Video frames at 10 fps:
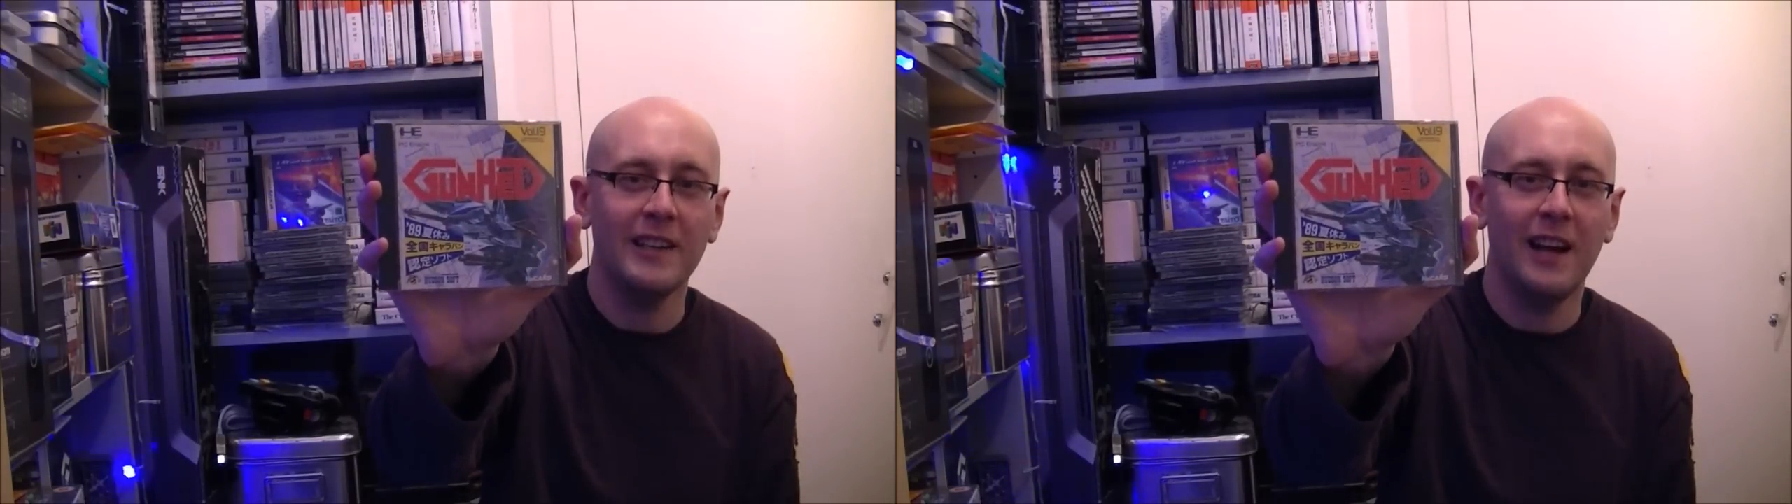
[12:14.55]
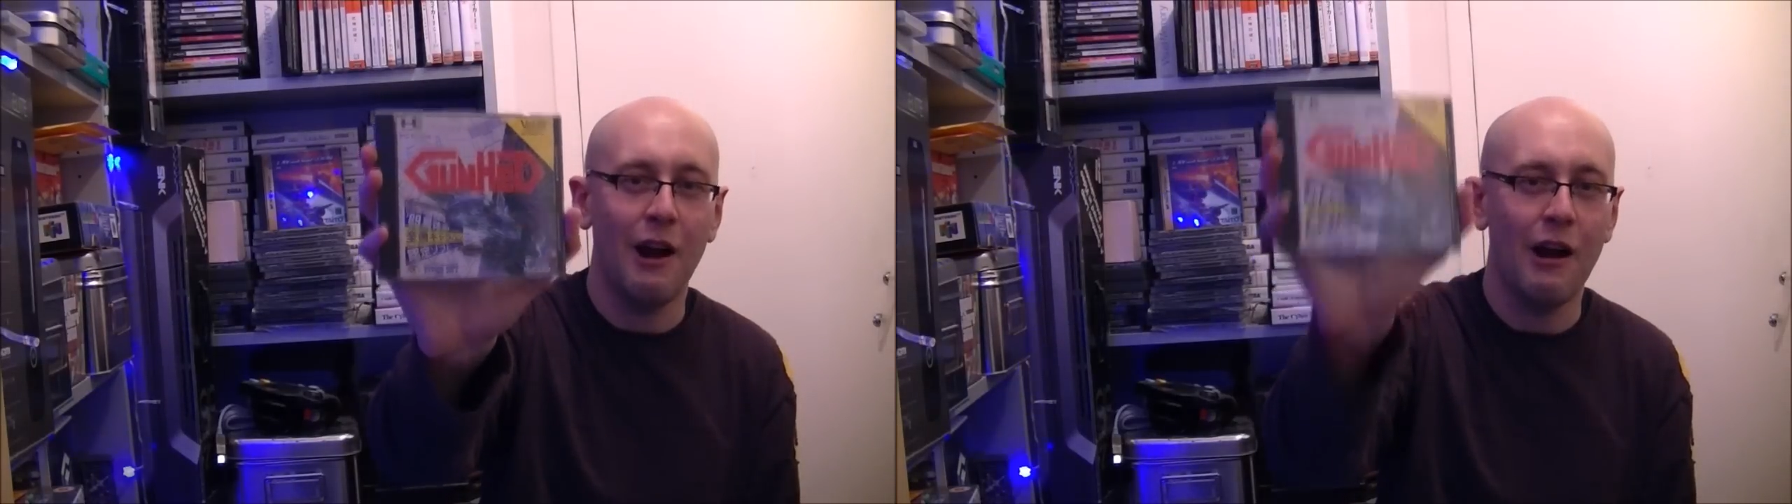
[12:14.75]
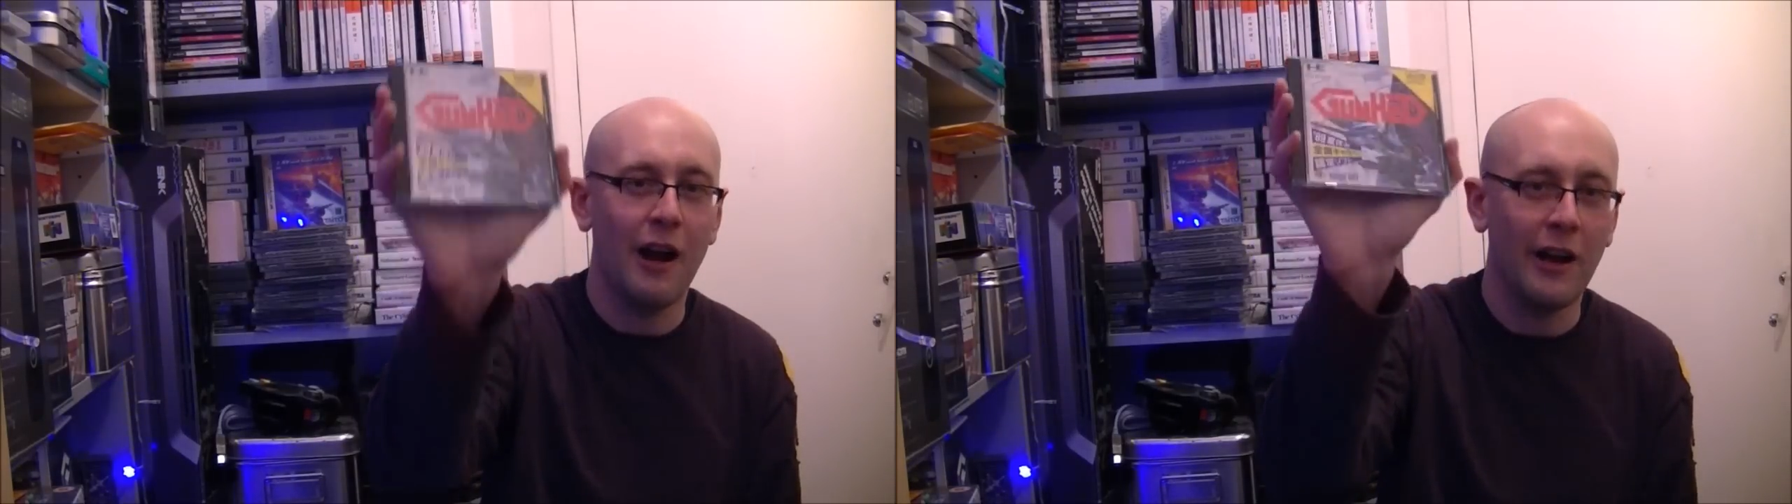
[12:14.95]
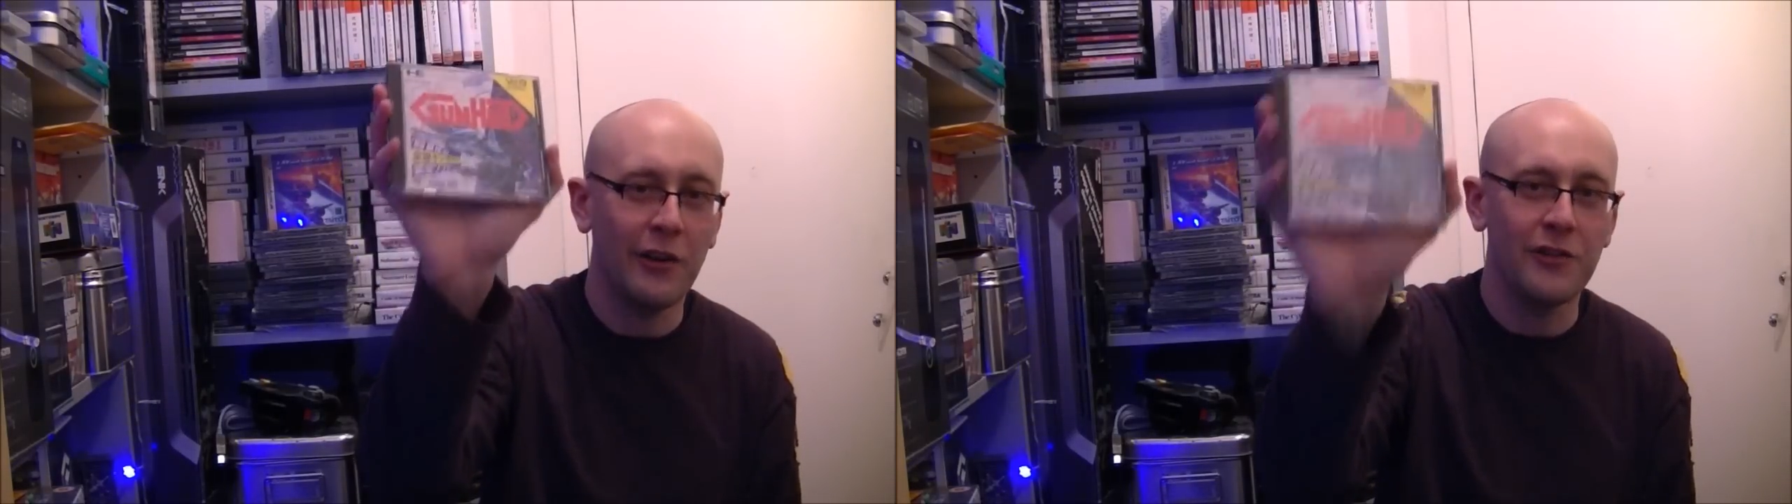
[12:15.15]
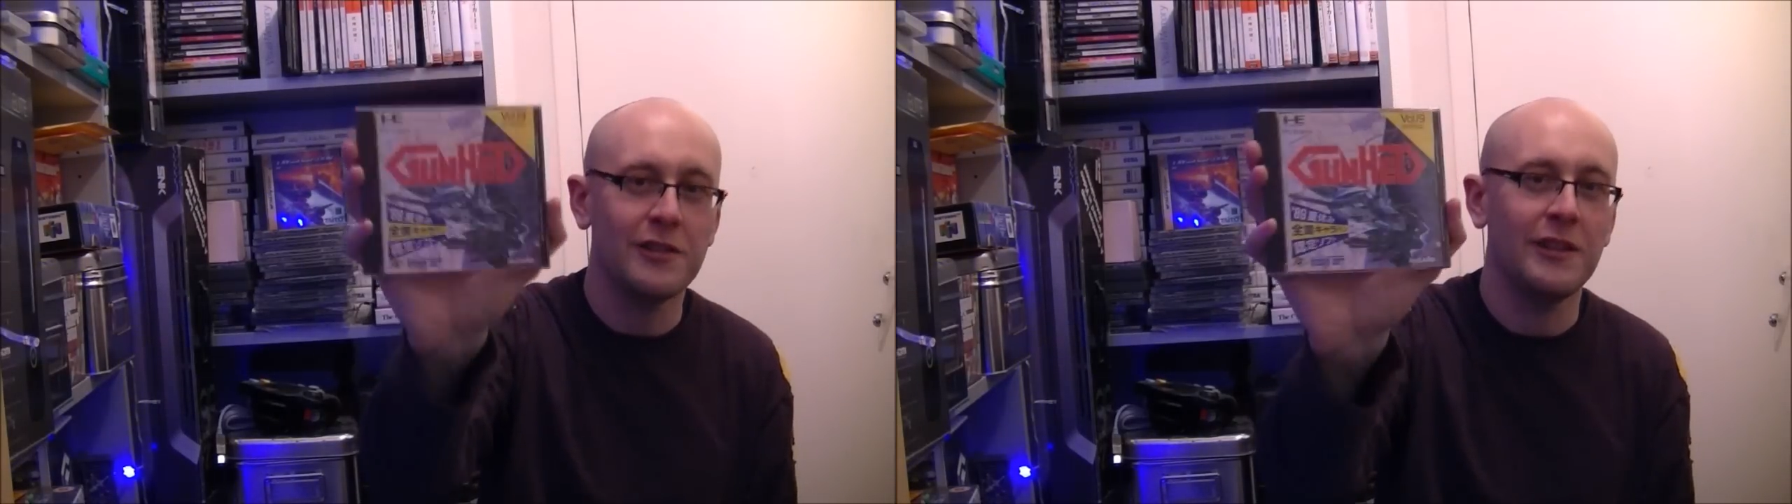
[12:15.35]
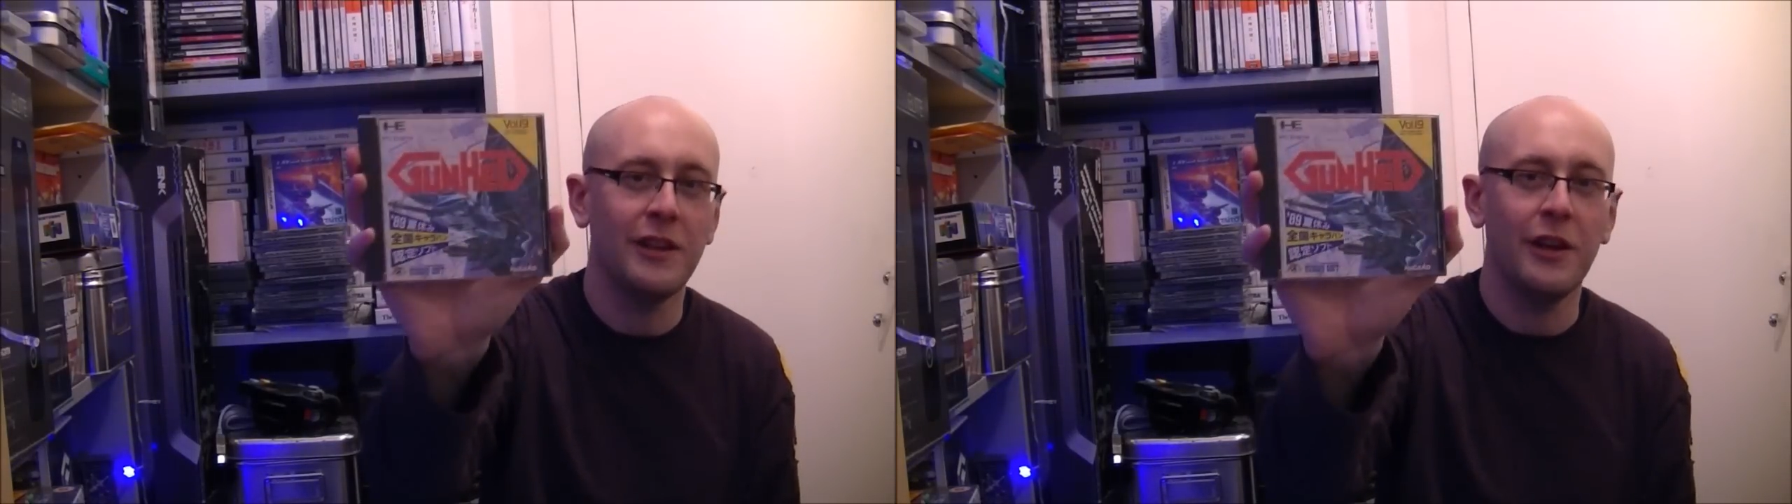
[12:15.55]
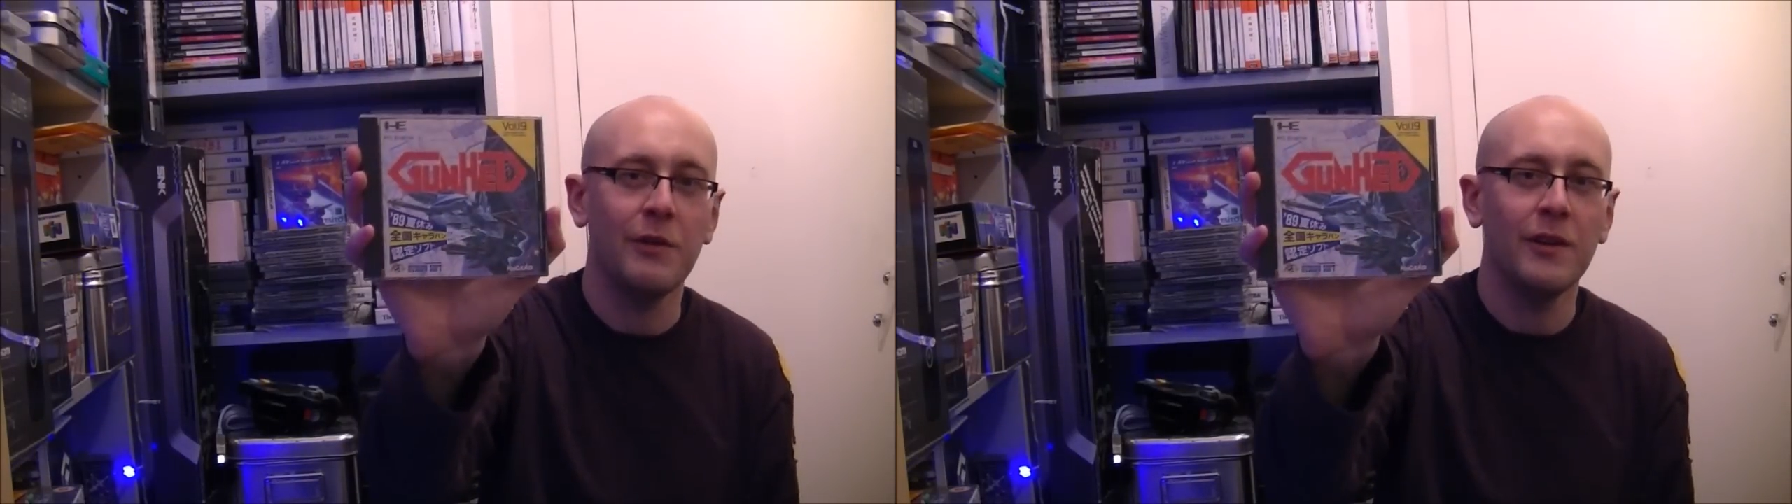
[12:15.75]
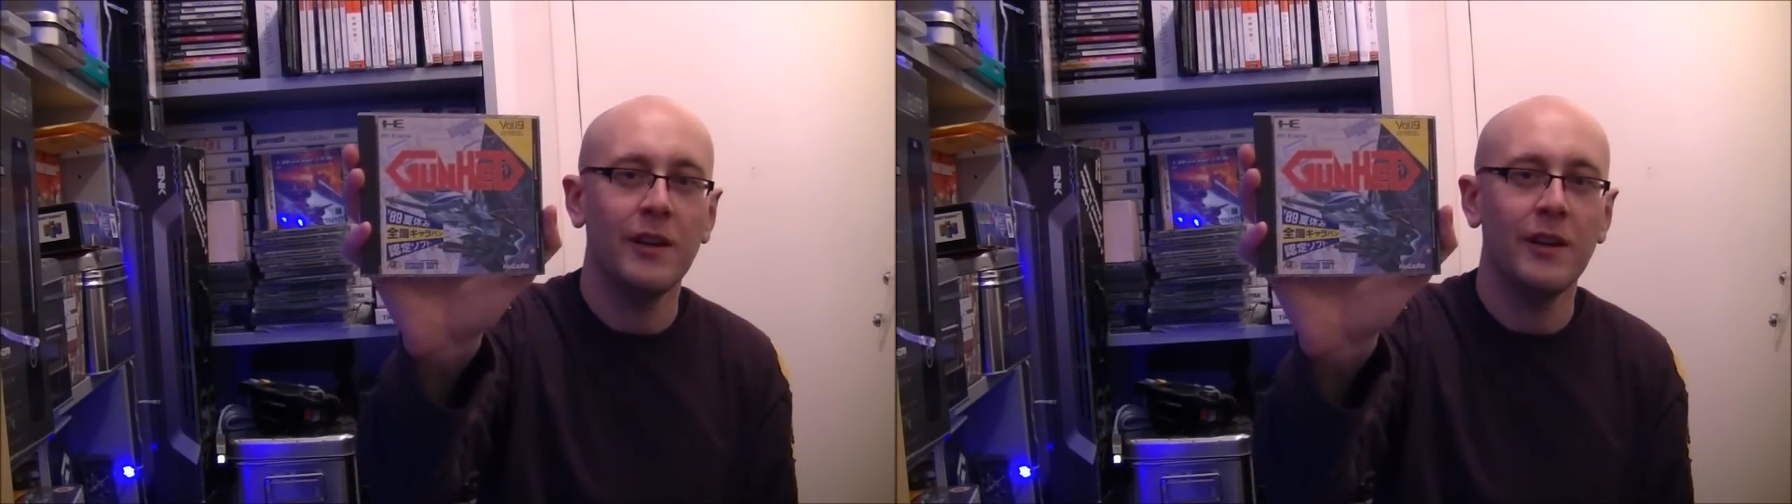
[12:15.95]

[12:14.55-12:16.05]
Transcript: I honestly do.